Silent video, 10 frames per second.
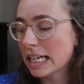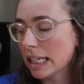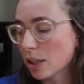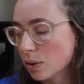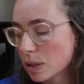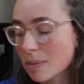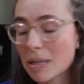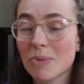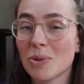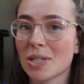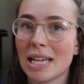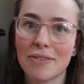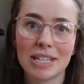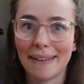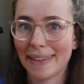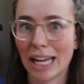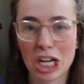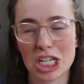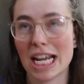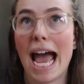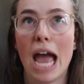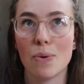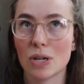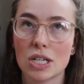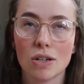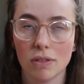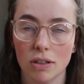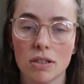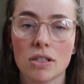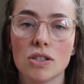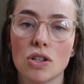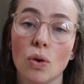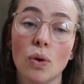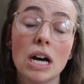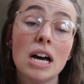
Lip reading: you know, sometimes we just have to get the energy out of us. So